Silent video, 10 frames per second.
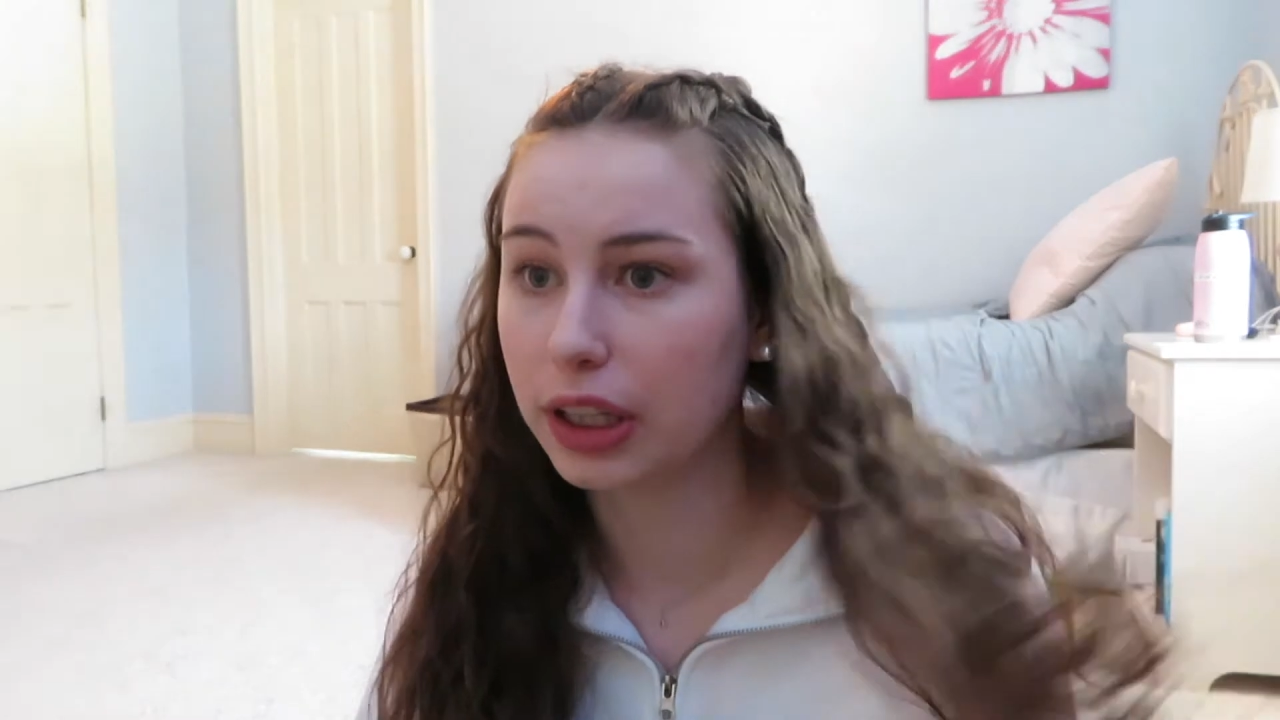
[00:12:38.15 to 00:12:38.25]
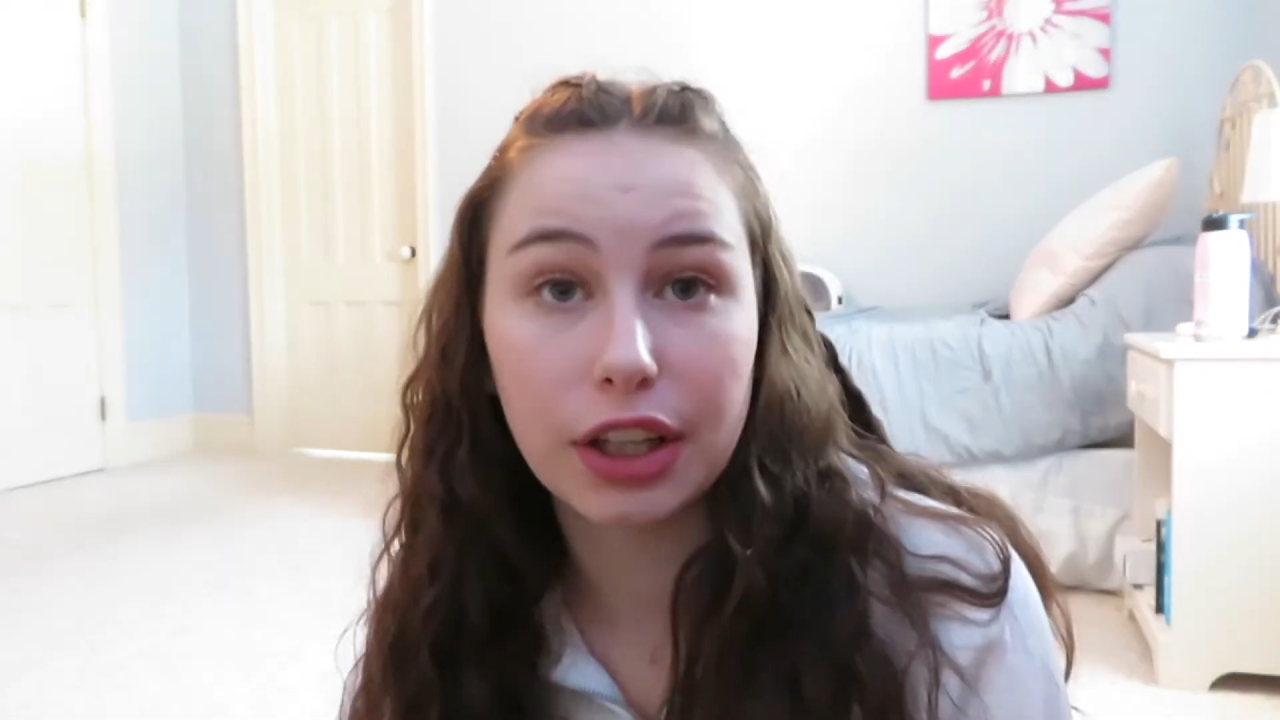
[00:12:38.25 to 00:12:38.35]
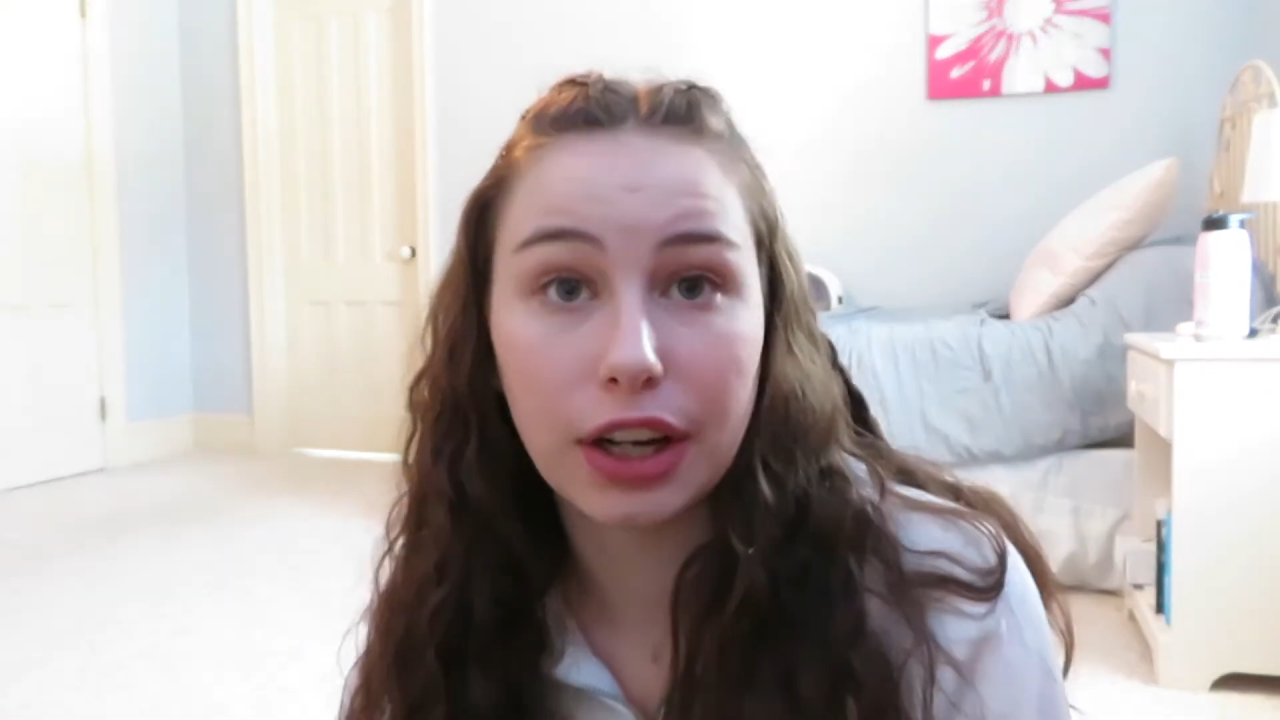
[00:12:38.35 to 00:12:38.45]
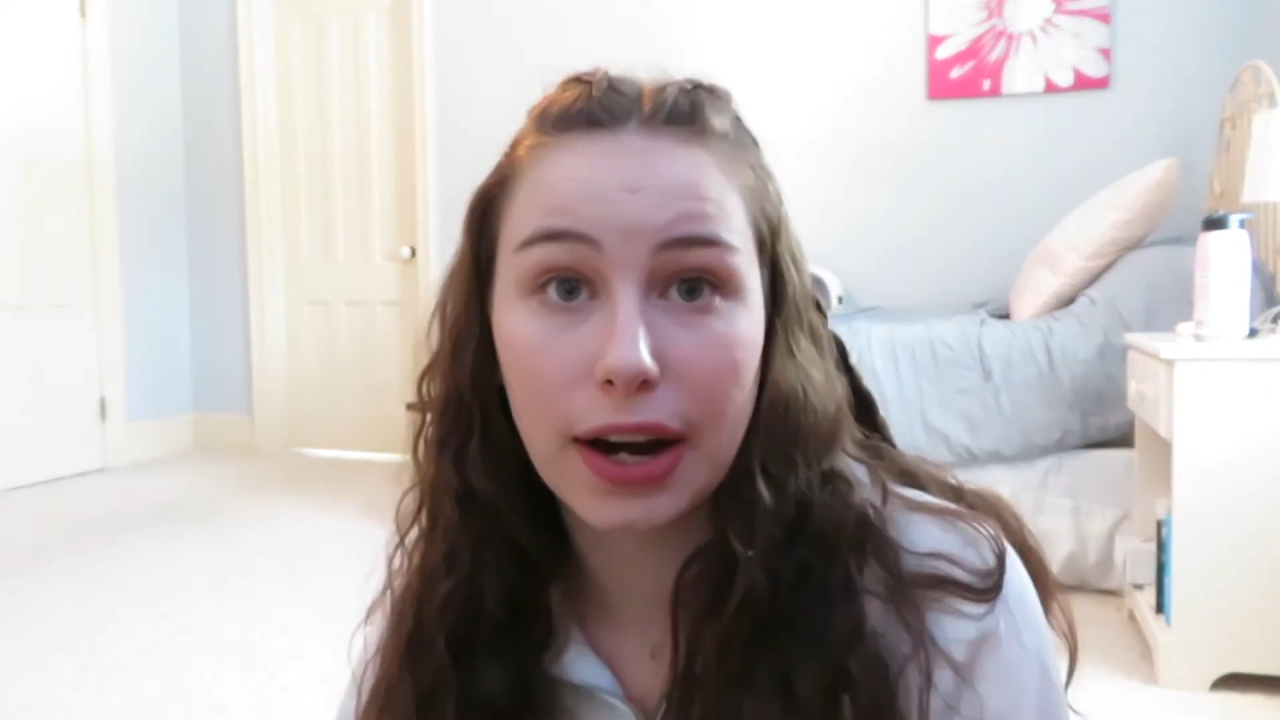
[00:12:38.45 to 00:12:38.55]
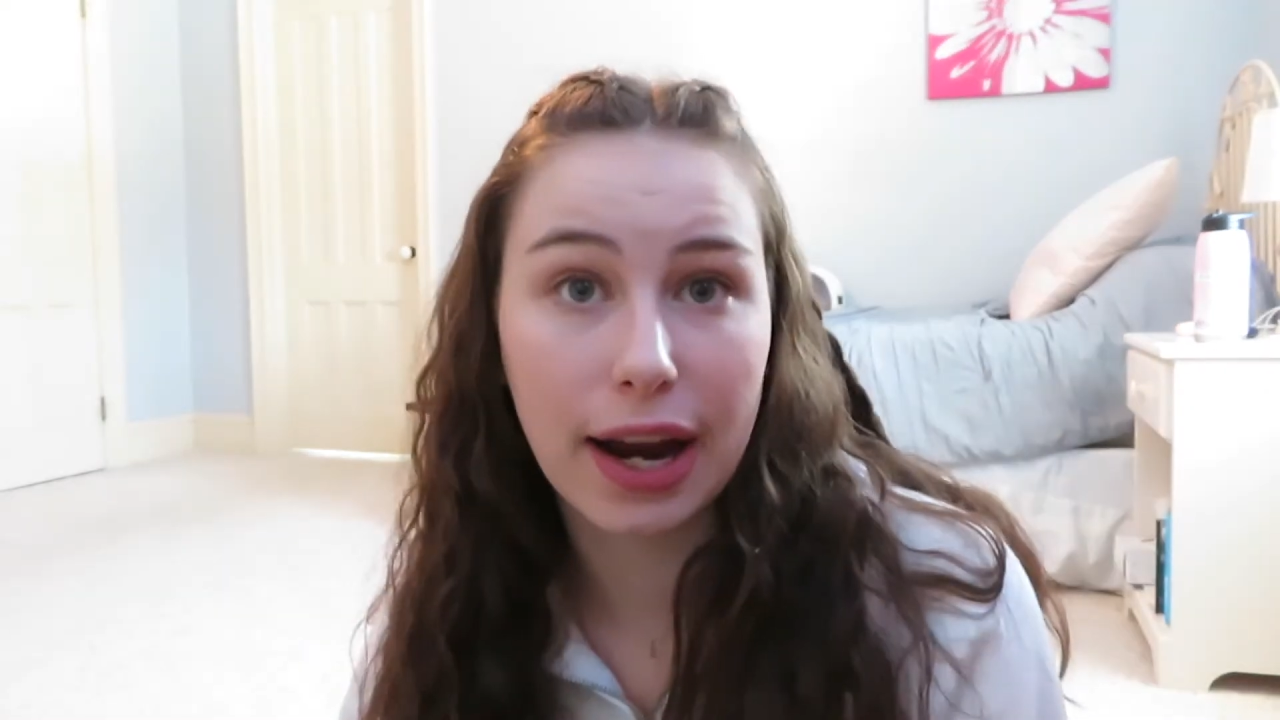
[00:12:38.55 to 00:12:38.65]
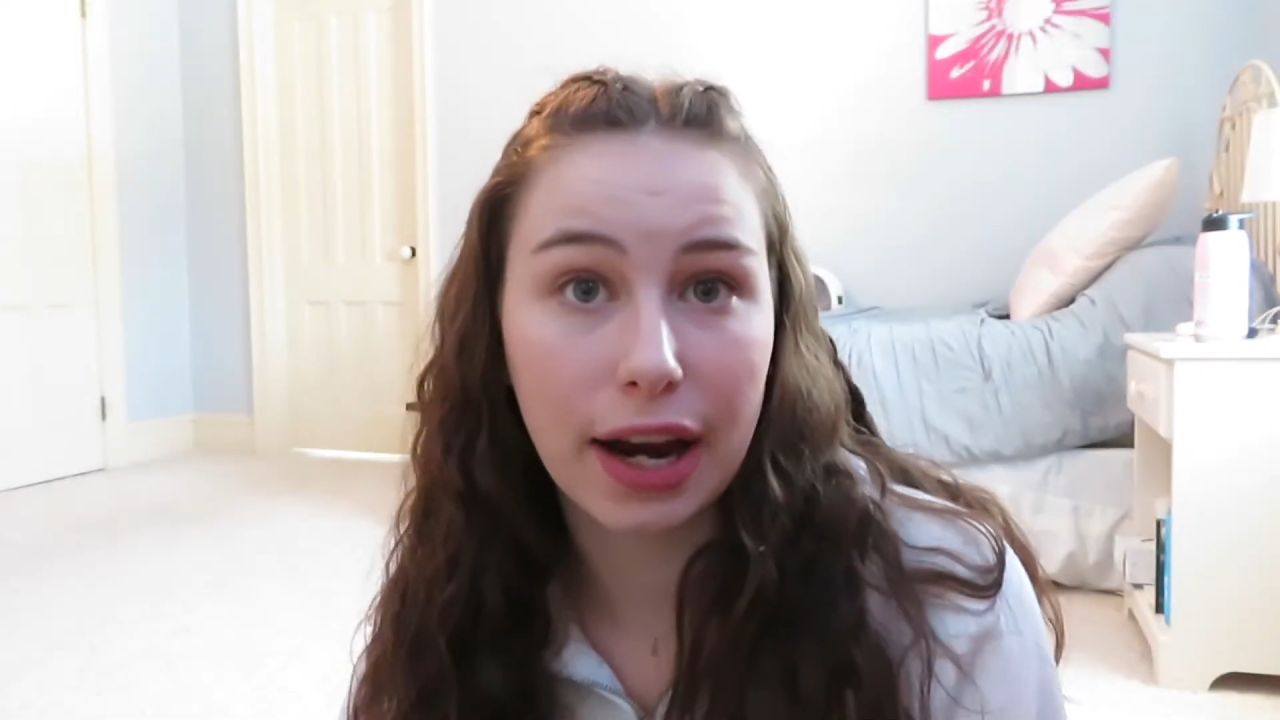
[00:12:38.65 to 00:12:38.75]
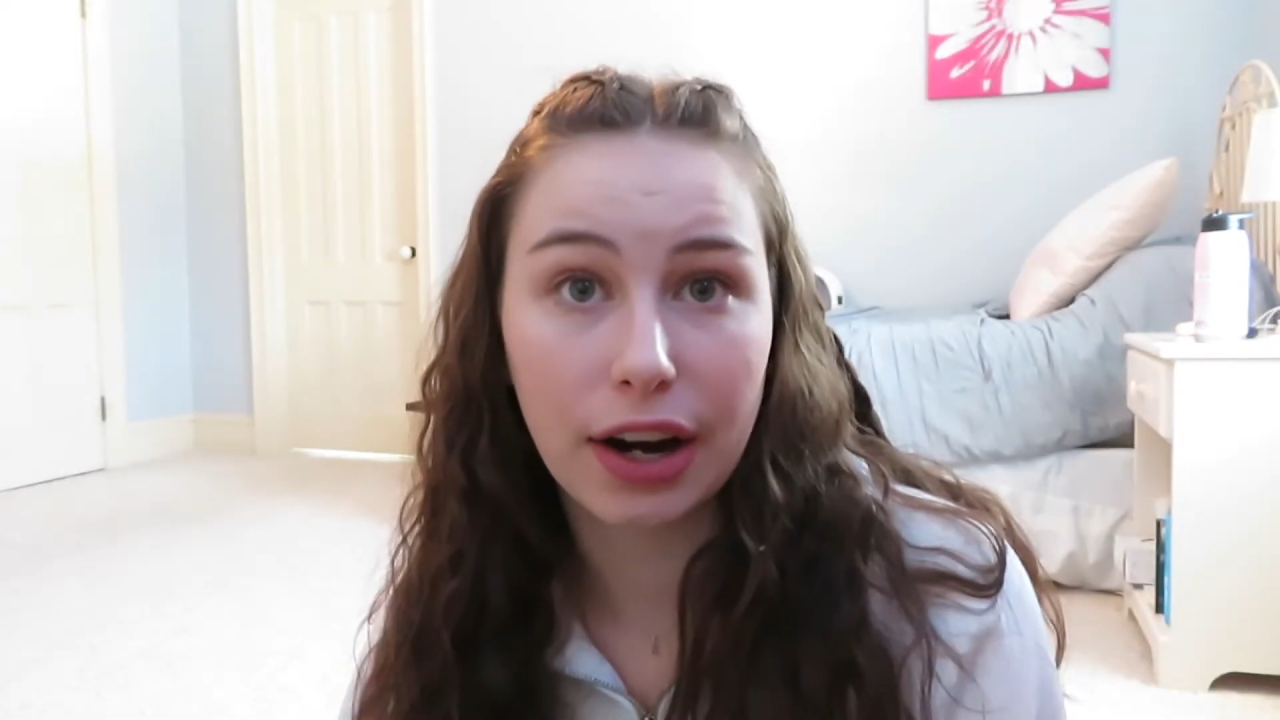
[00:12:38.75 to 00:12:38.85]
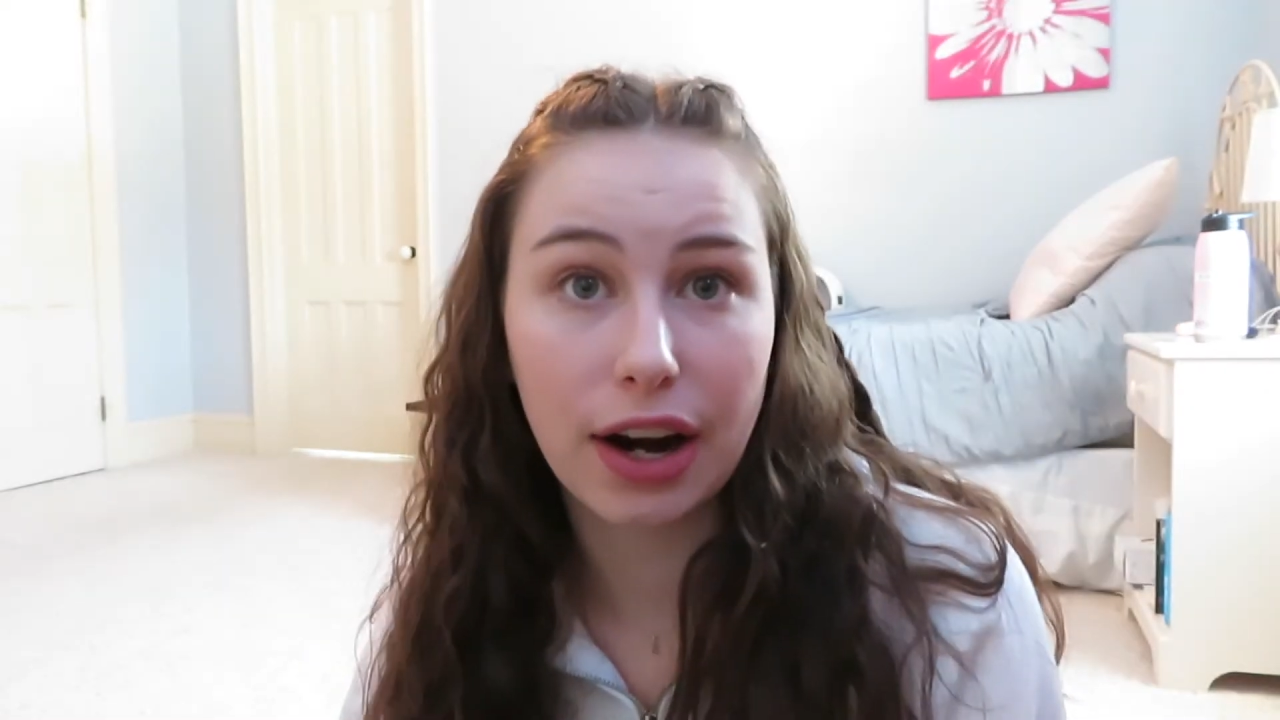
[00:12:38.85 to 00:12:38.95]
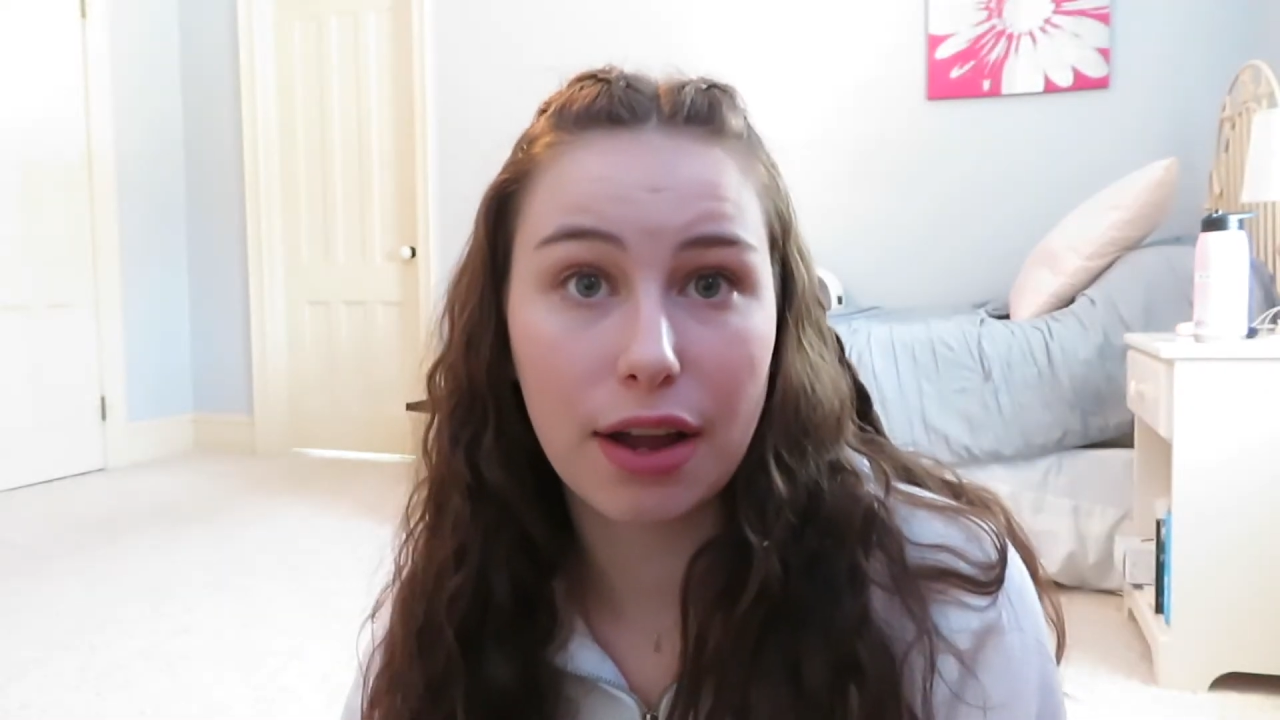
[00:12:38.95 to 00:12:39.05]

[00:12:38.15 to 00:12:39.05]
your hair